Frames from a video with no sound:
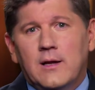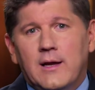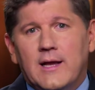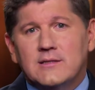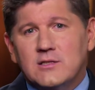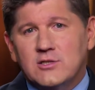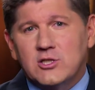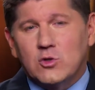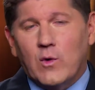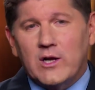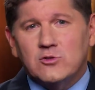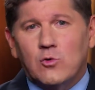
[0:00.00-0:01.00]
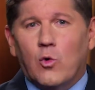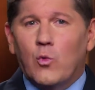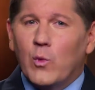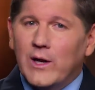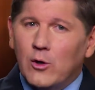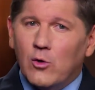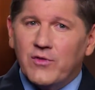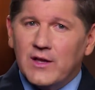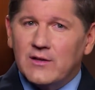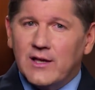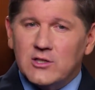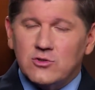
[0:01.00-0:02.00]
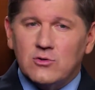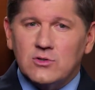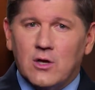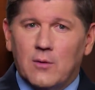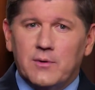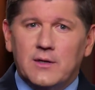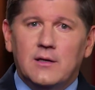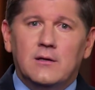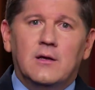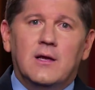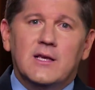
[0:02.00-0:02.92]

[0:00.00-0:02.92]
it's a situation where we don't think the insurance company